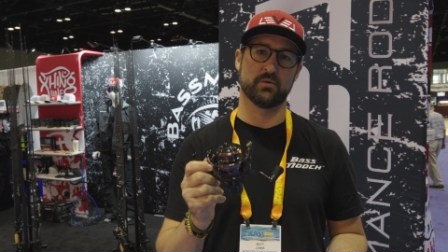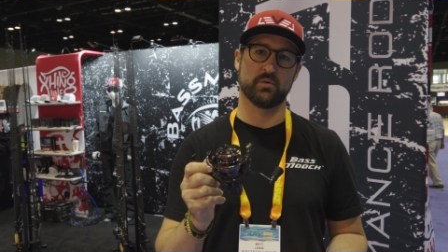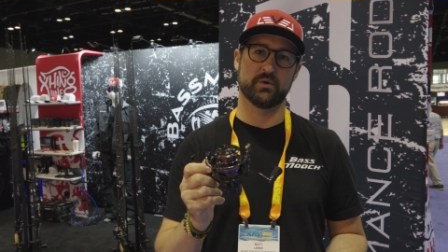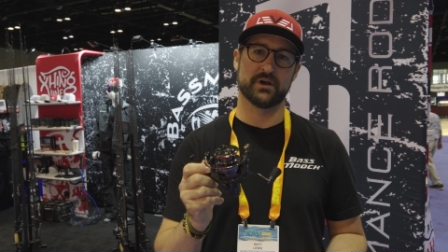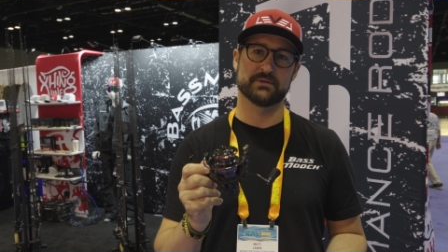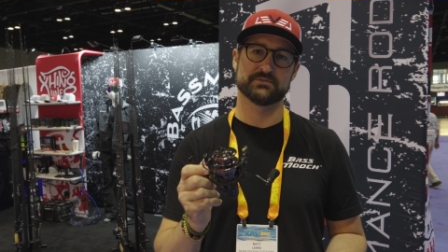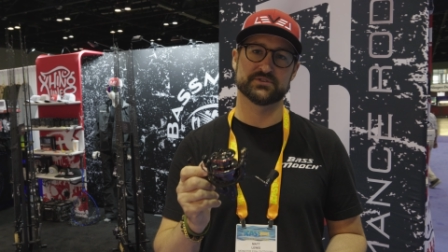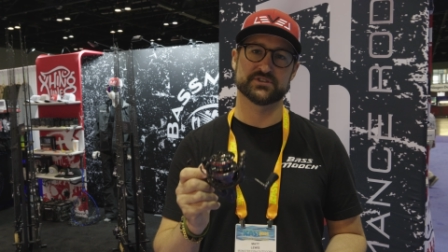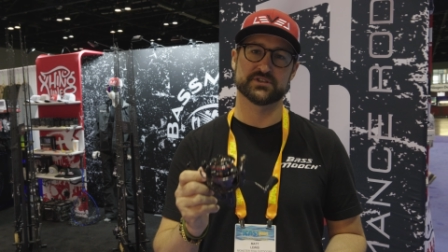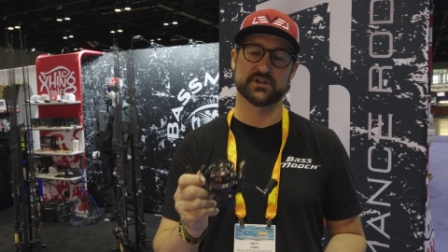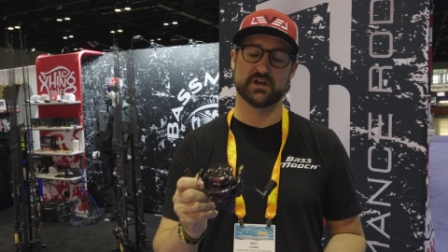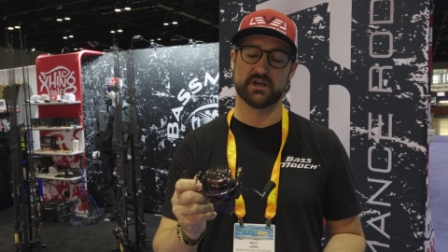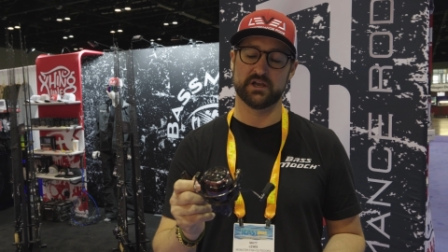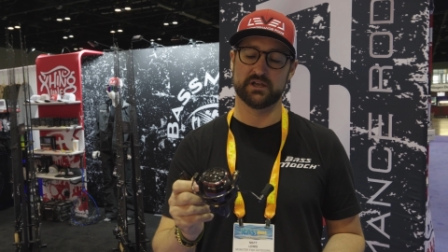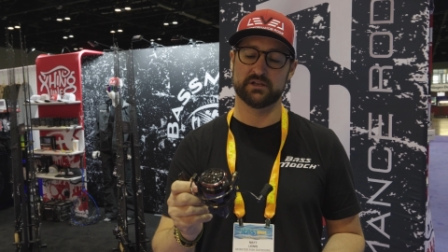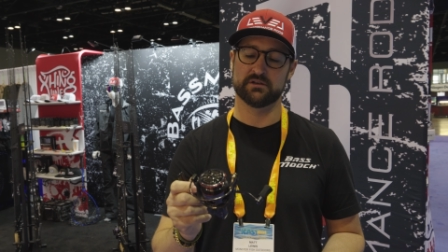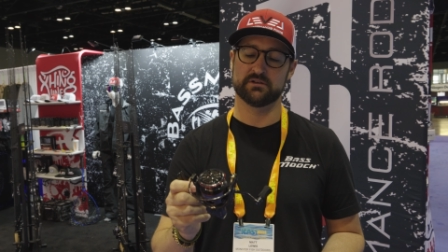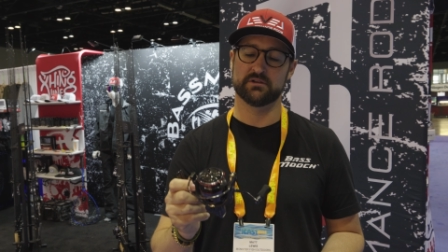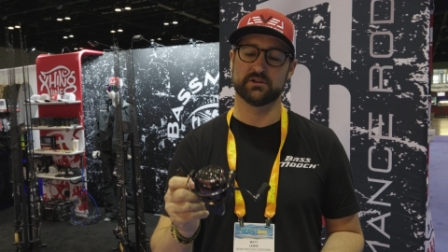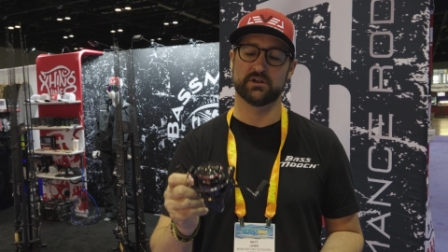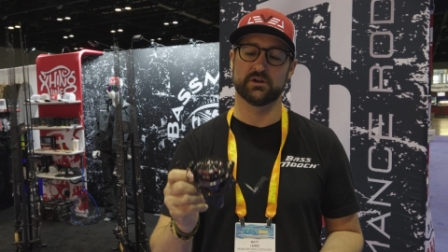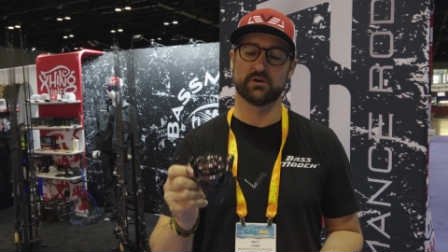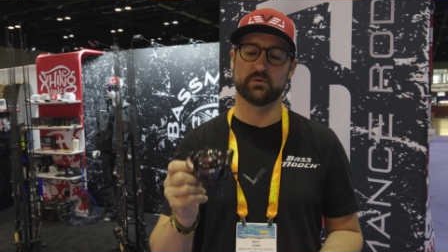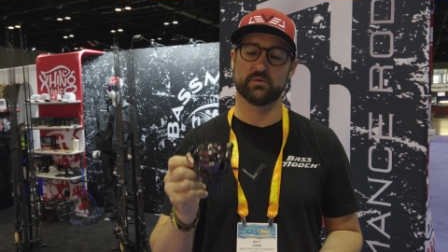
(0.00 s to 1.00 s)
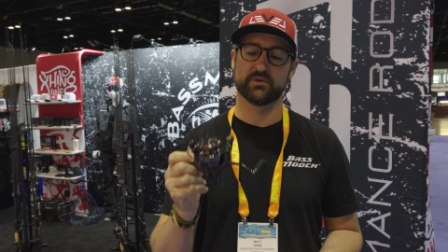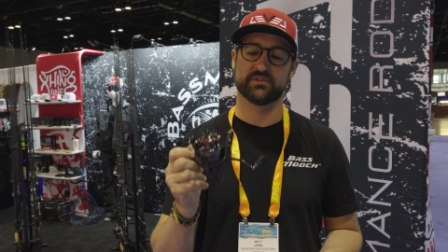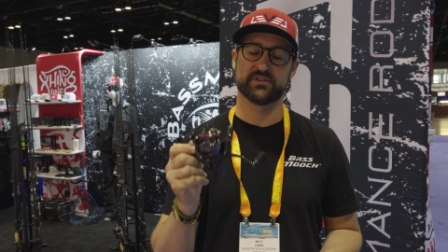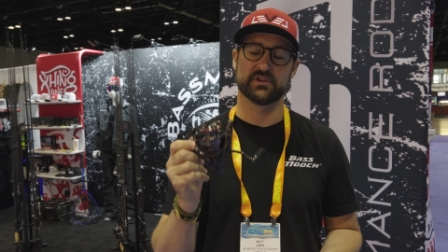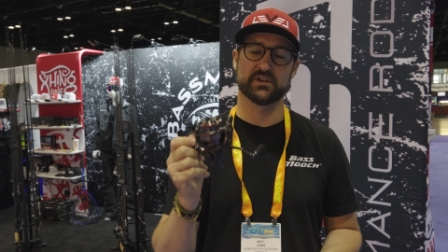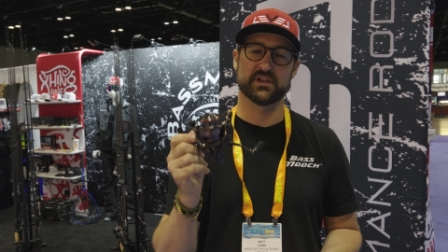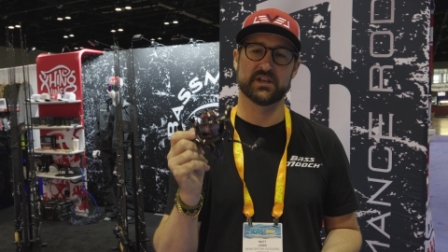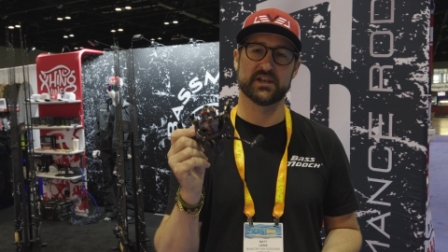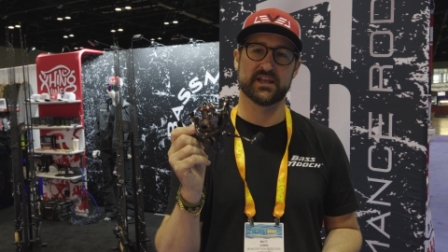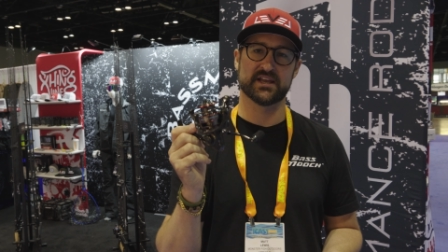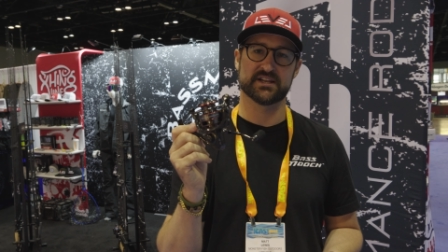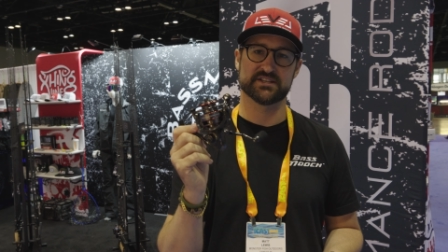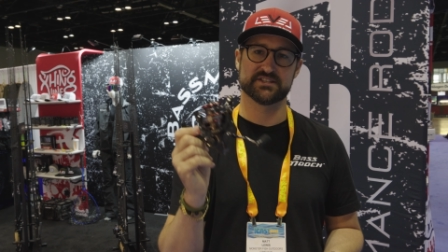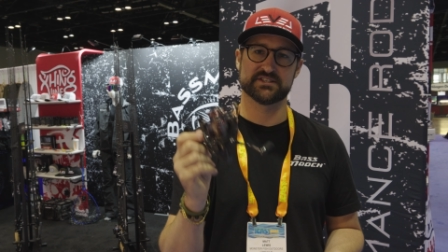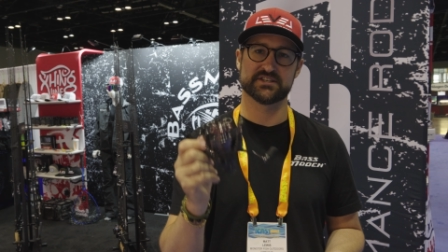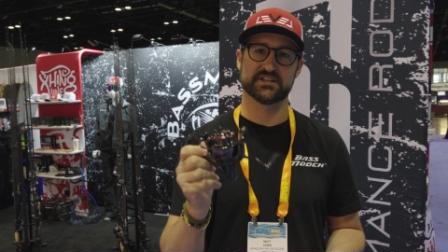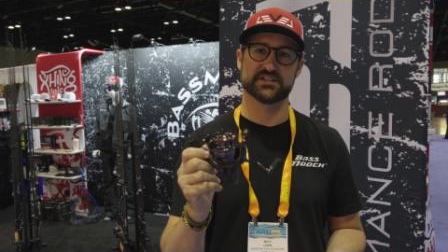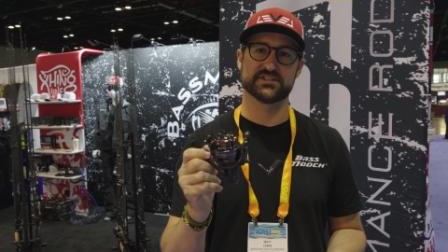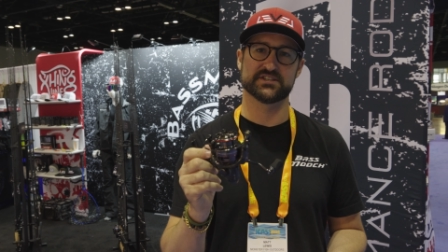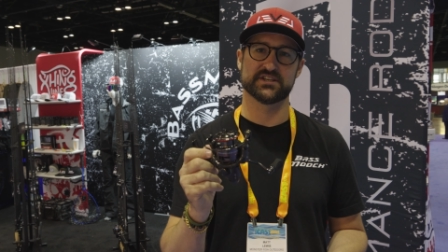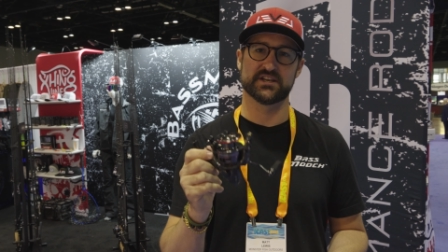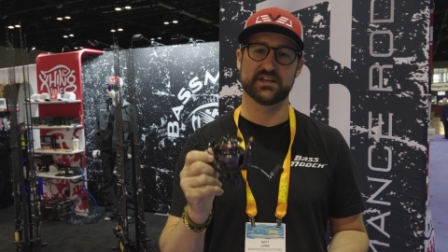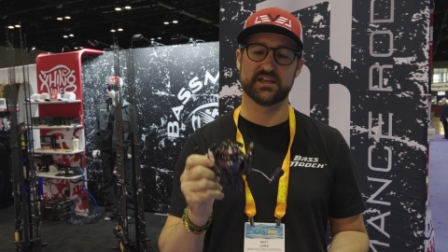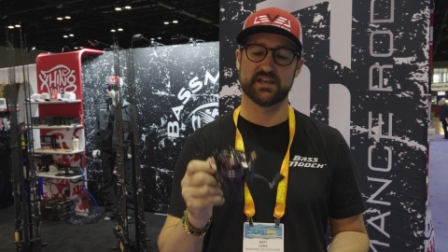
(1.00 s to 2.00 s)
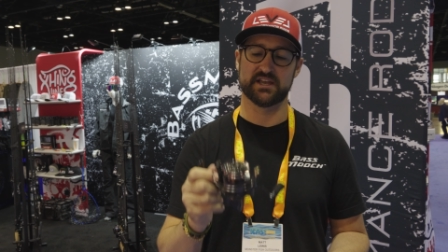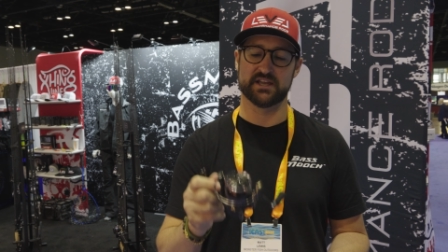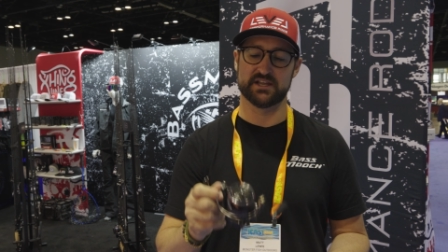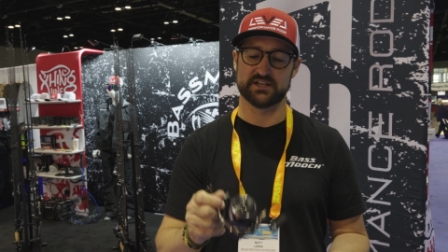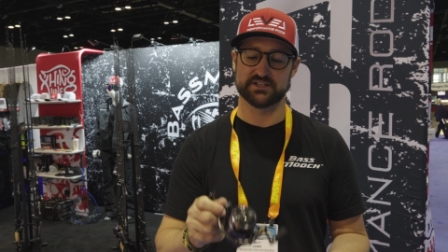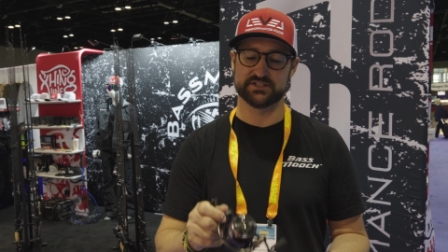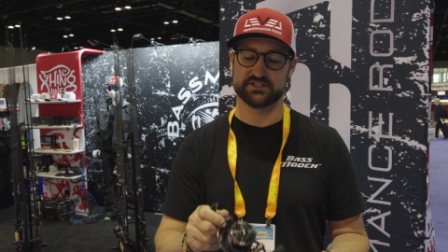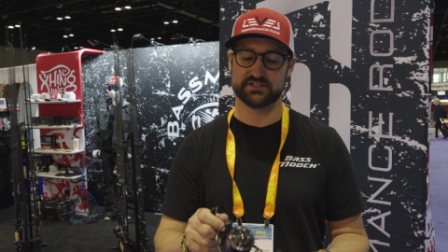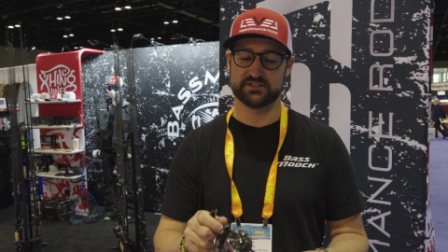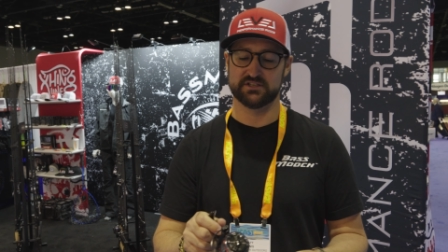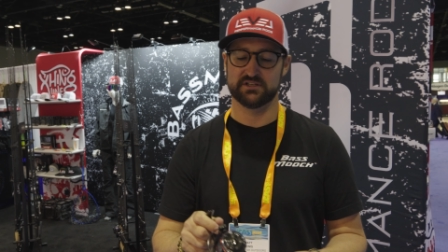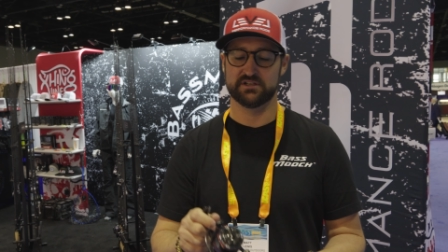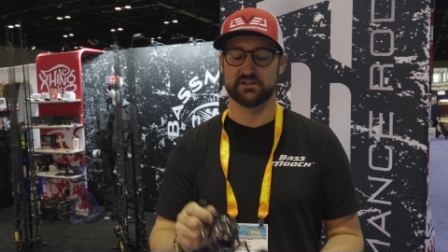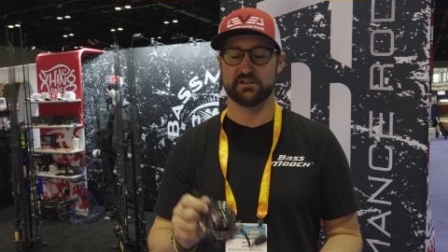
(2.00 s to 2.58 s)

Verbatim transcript: website, you know, within the next 60 days.